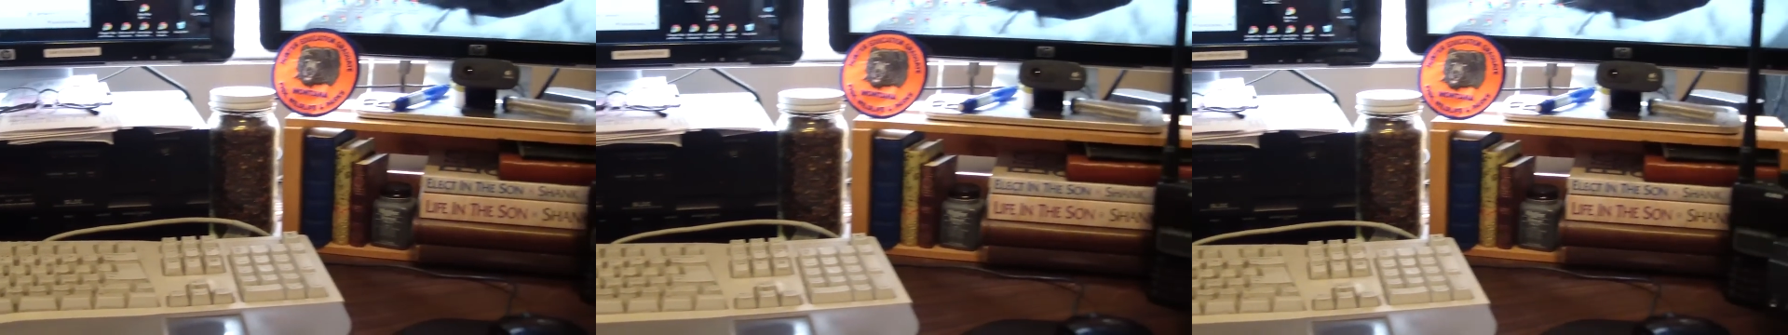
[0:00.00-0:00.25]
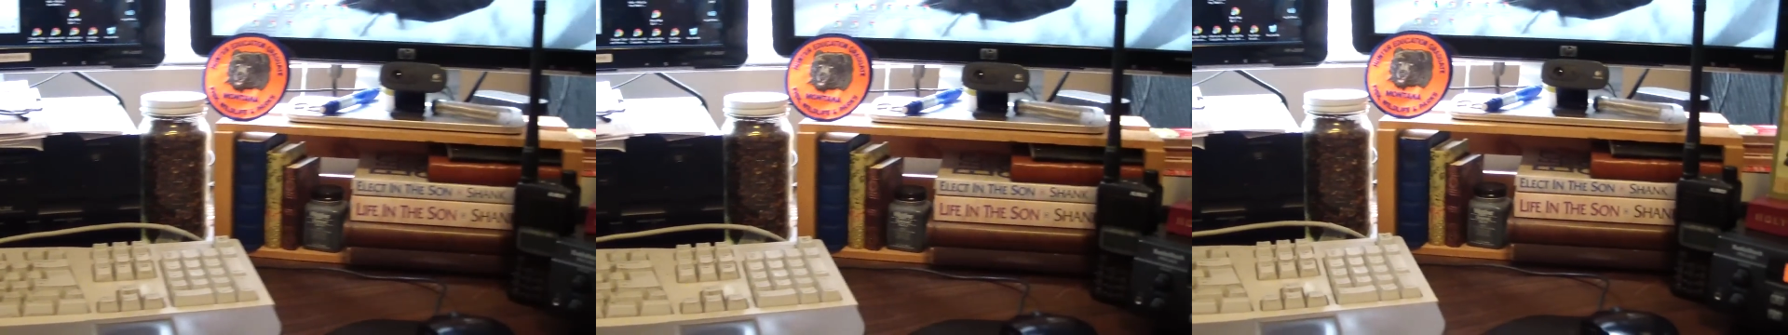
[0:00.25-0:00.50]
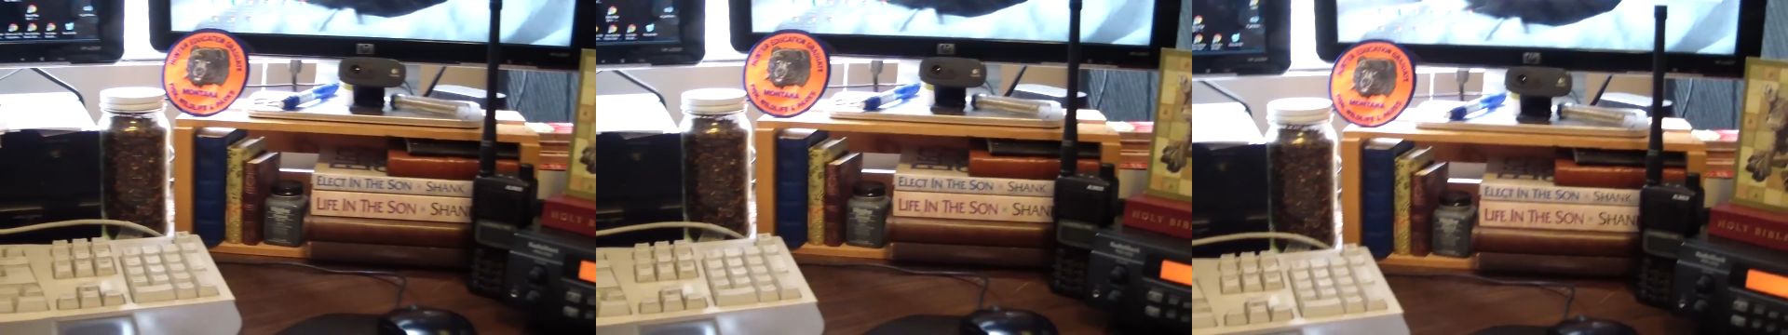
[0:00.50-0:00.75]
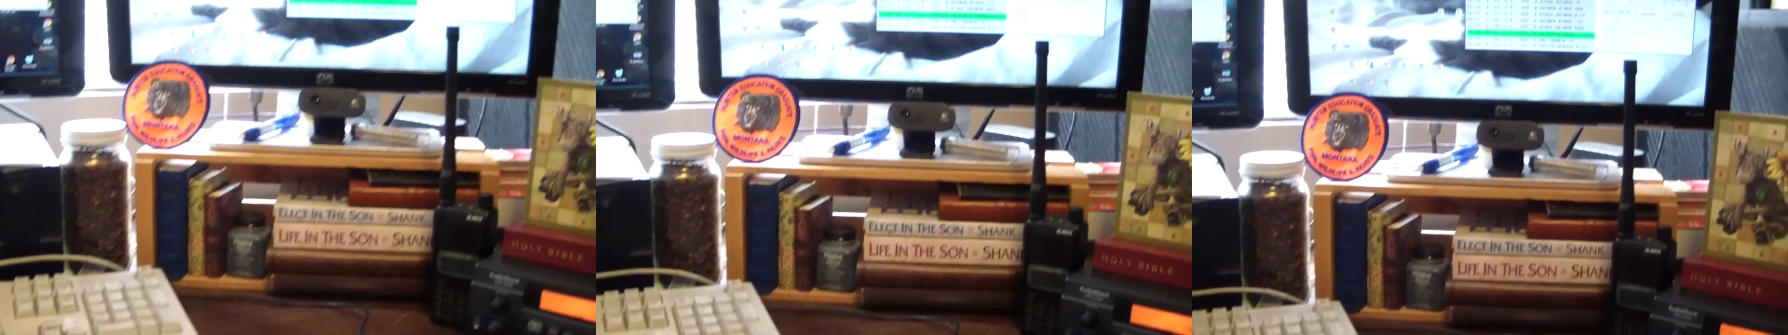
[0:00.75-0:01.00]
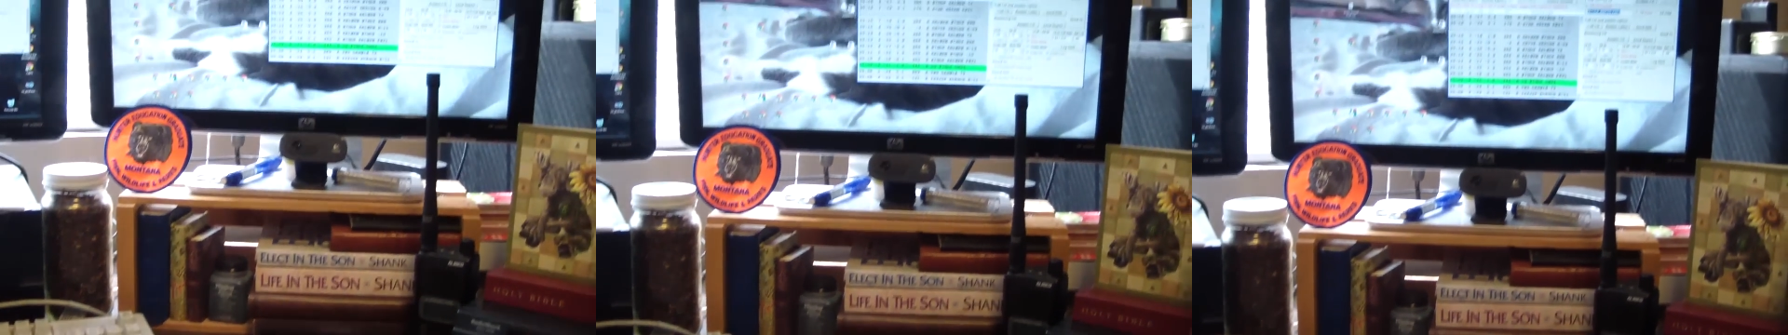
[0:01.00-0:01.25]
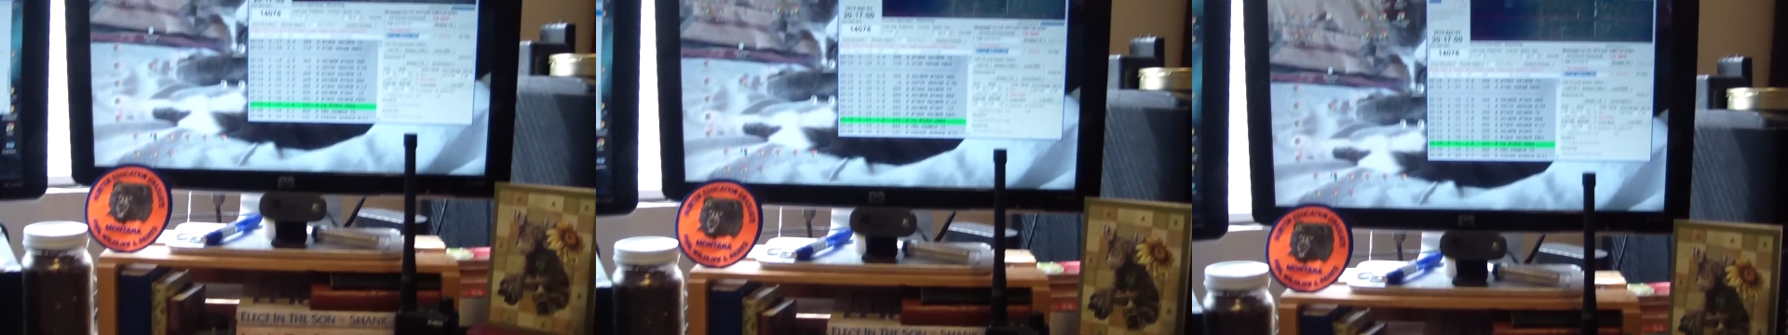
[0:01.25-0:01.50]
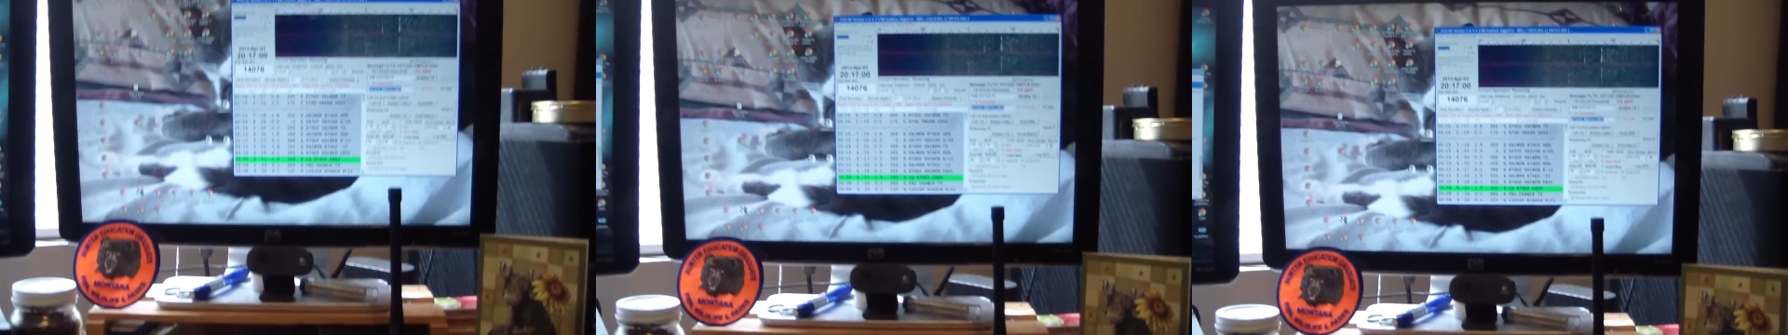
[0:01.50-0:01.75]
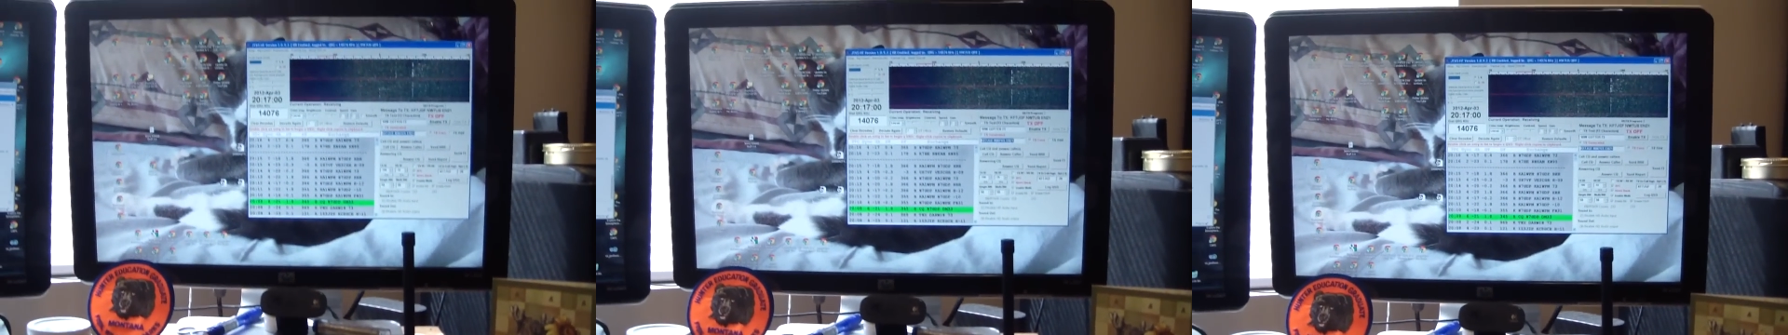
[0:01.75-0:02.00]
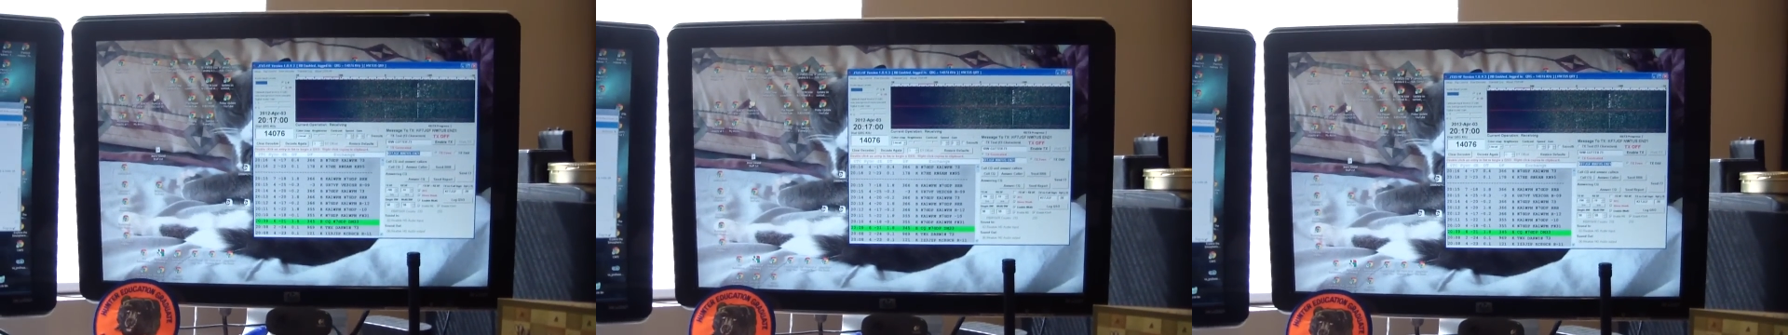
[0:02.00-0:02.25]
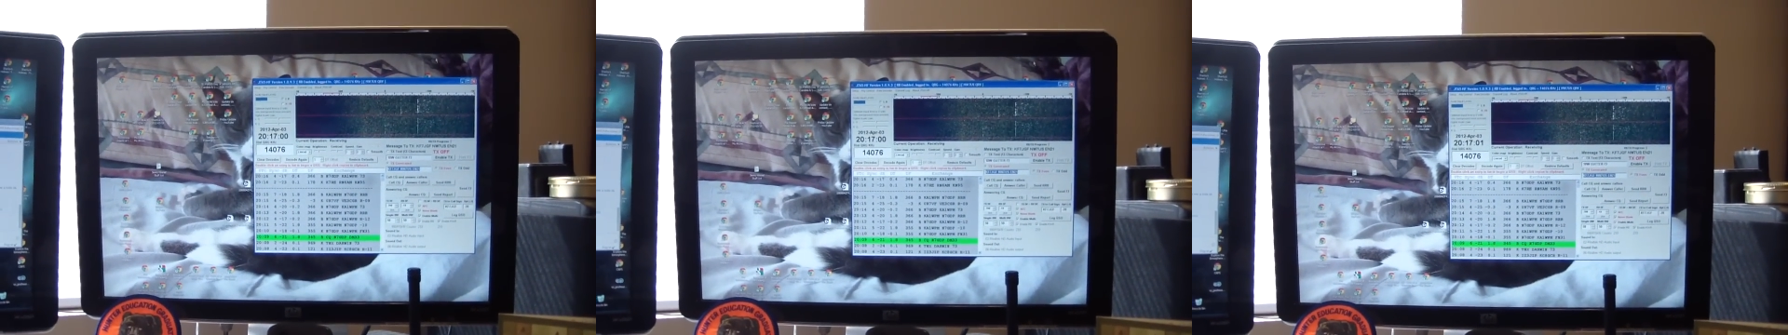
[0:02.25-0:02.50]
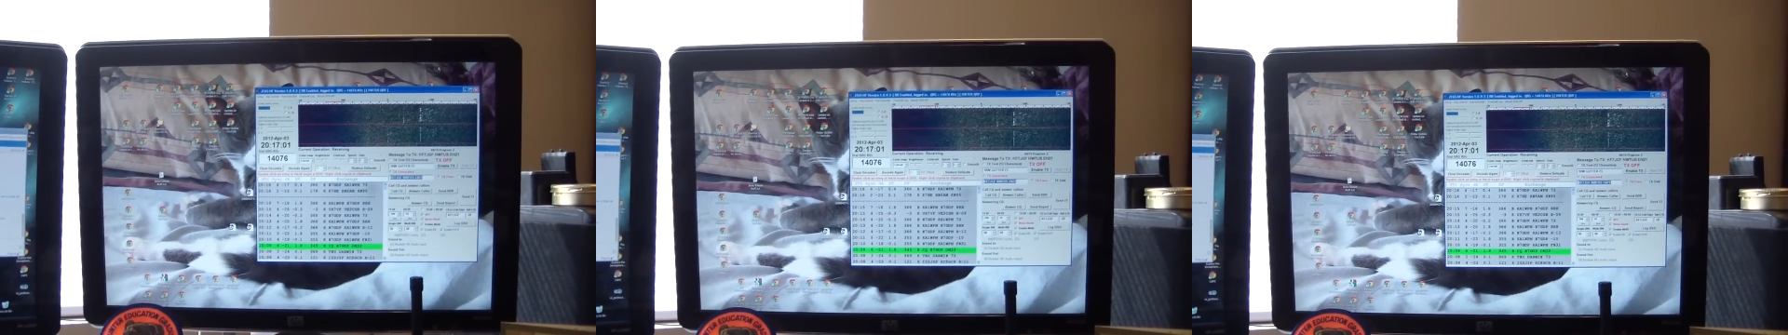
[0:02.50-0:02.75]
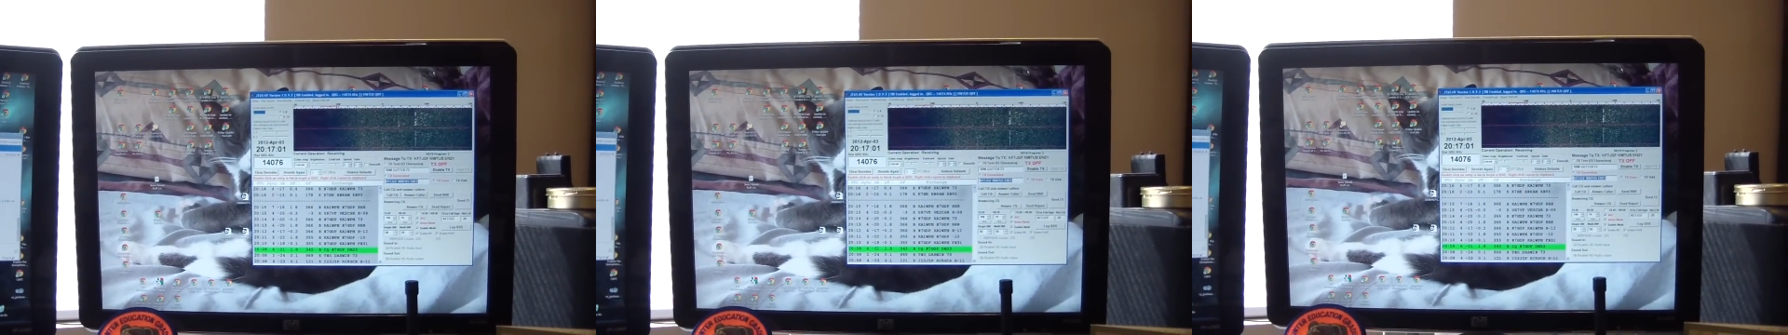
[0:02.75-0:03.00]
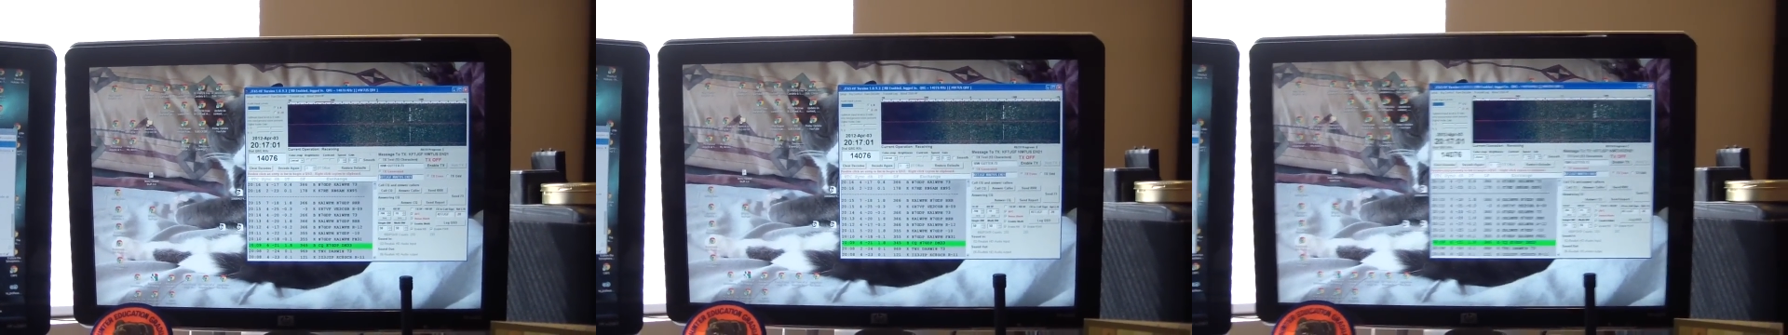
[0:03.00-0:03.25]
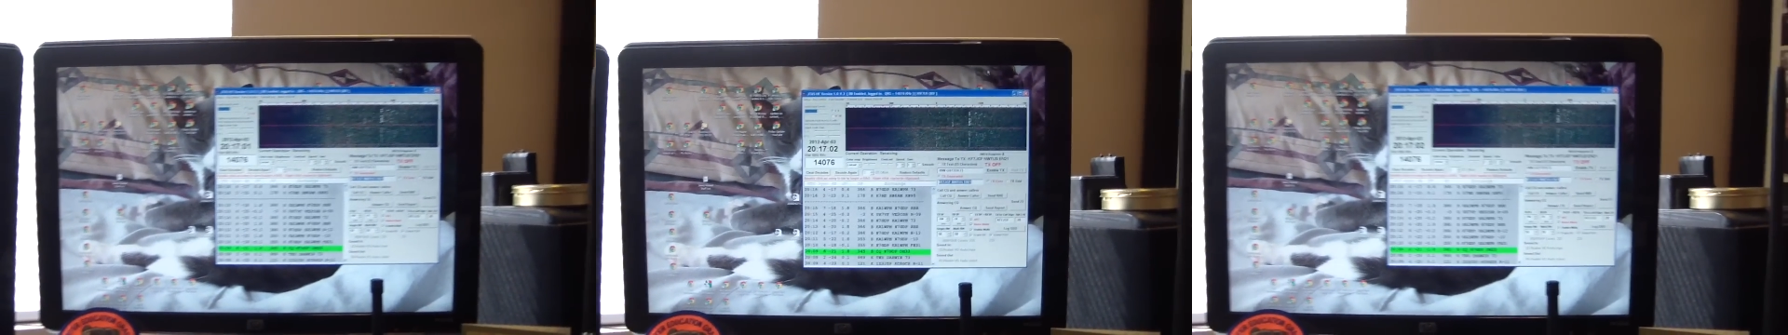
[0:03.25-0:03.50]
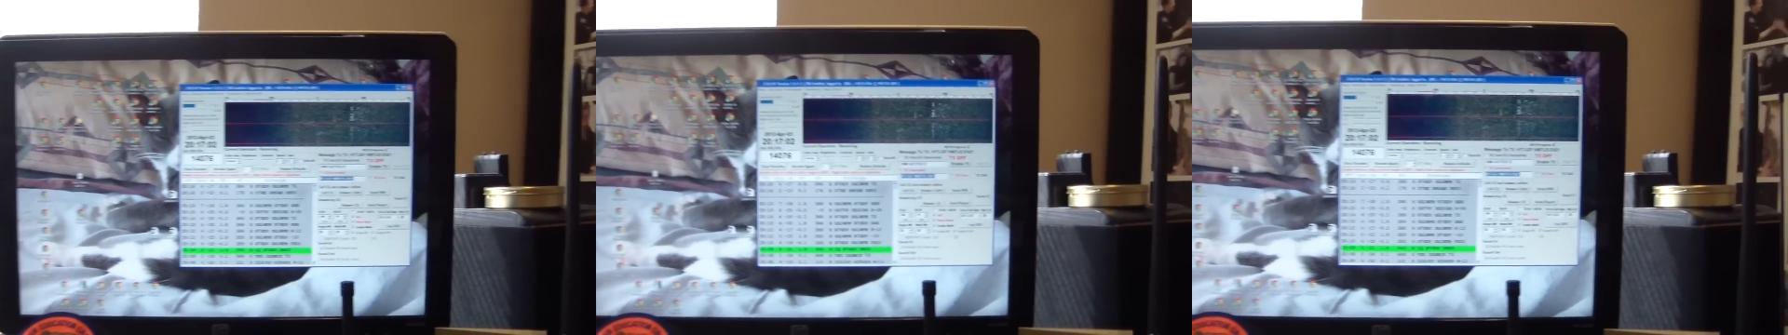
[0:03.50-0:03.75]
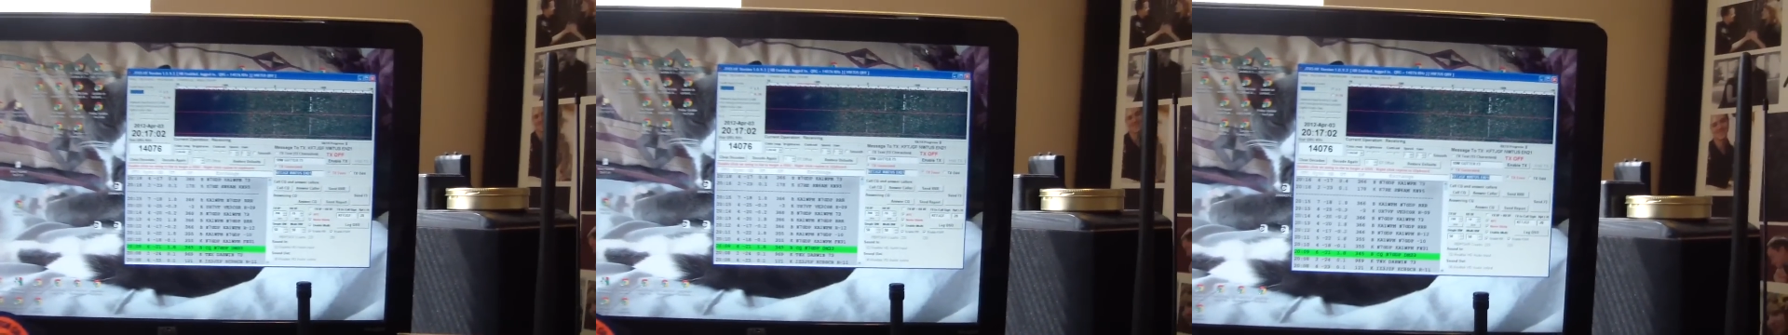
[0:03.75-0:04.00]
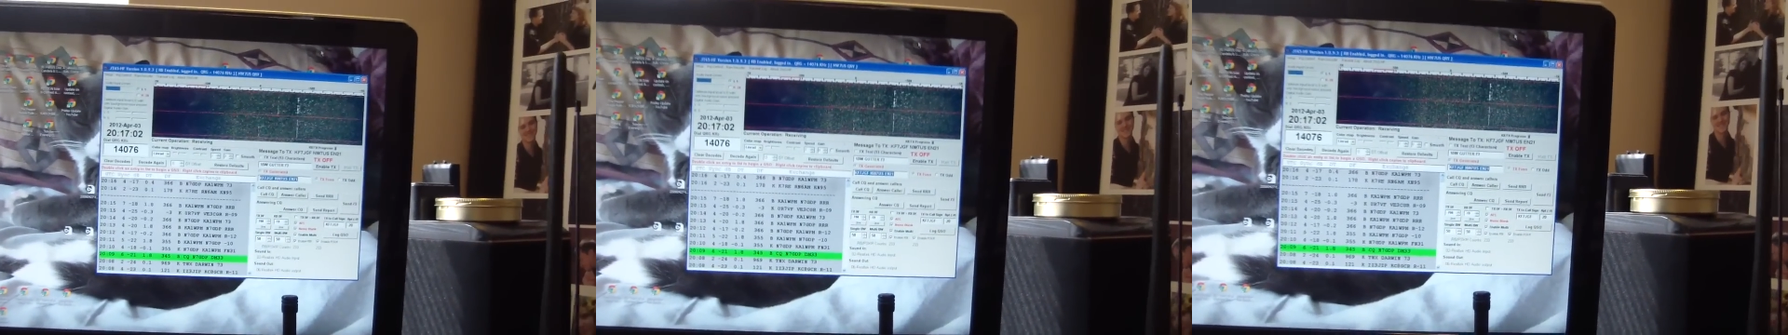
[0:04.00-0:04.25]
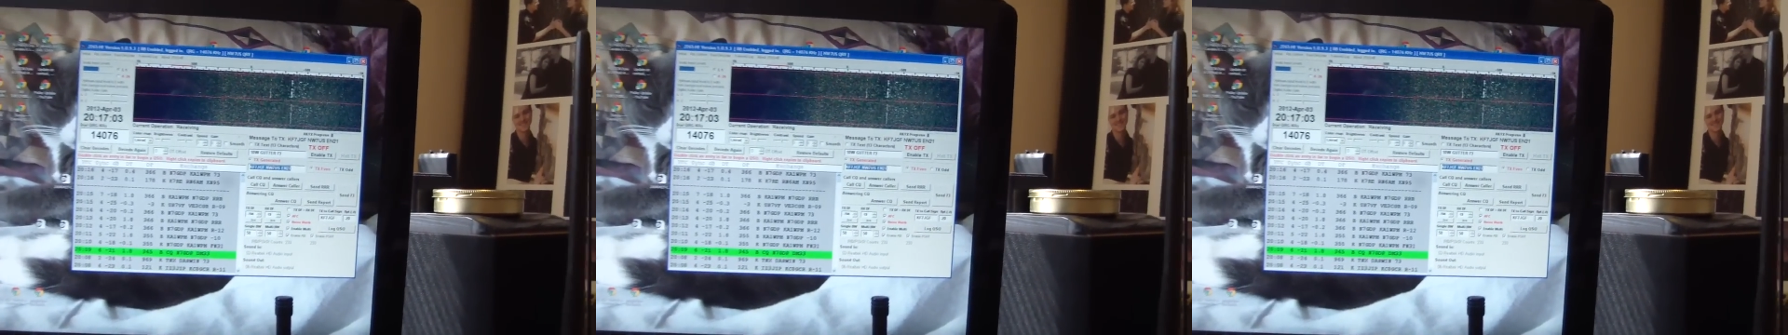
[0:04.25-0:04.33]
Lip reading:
Nobody's mouth can be seen.